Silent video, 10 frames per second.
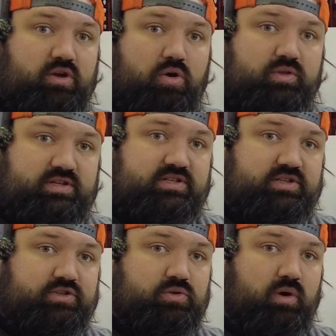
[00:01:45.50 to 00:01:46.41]
know this is
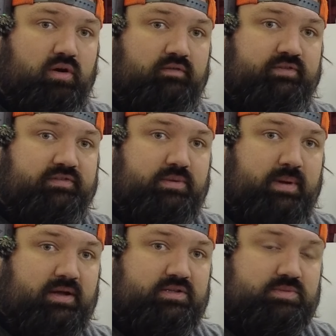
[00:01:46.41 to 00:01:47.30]
a 250
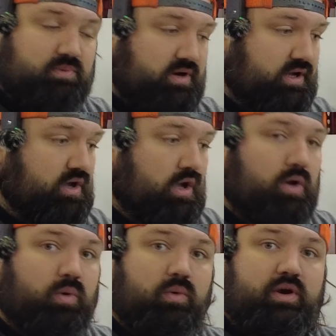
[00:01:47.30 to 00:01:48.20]
pound spring.
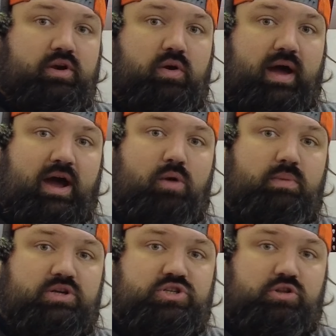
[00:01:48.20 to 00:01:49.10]
We want to know how
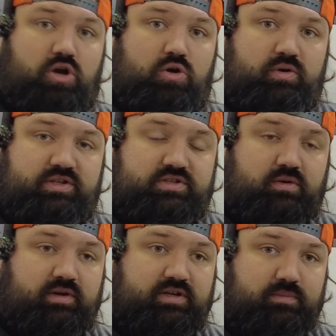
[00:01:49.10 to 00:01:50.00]
much load it's
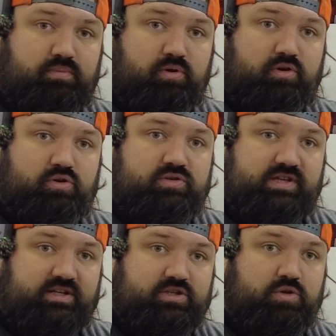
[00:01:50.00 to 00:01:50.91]
going to produce
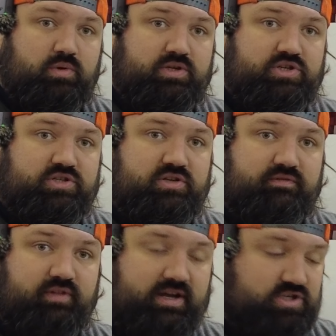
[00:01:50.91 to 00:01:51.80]
at 2 inches of
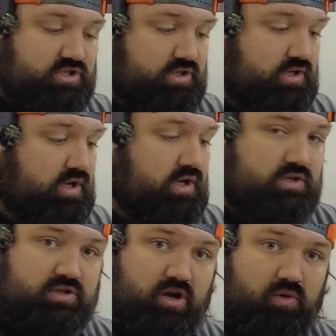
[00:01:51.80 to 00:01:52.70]
deflection.
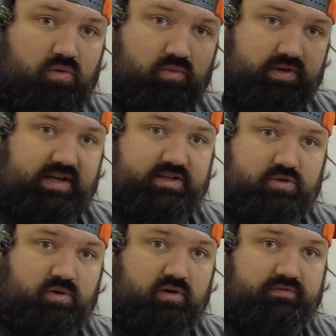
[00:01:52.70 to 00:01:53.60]
So we take
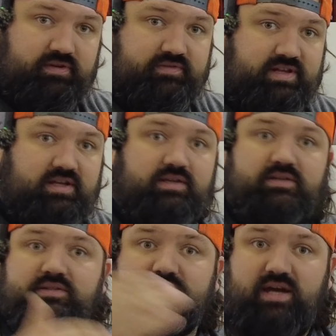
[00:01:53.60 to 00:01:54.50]
250
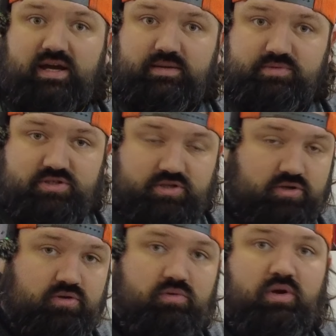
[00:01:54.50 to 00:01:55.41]
times
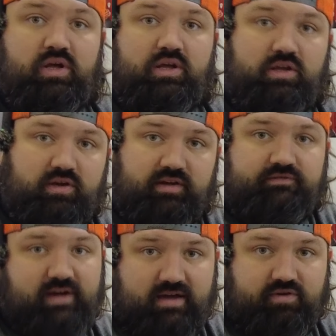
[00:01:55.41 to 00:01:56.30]
2, you get
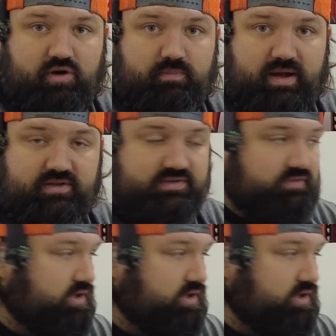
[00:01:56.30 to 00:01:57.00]
500 pounds of